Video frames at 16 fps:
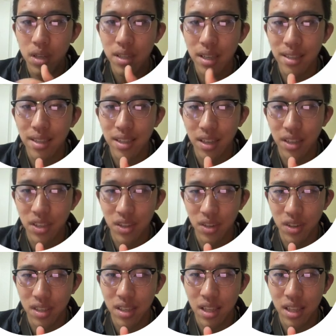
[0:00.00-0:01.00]

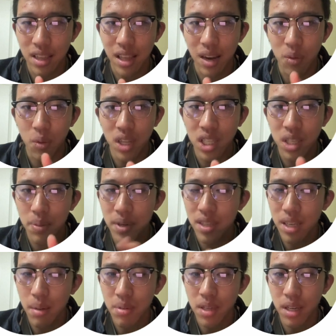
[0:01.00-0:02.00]
asserts that one's
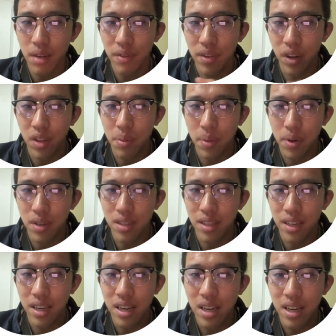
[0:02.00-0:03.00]
perception of another
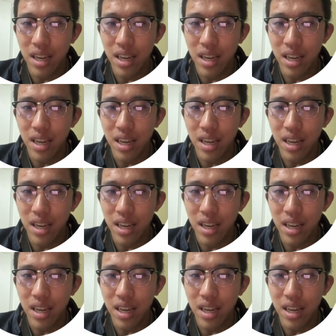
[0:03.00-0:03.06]
person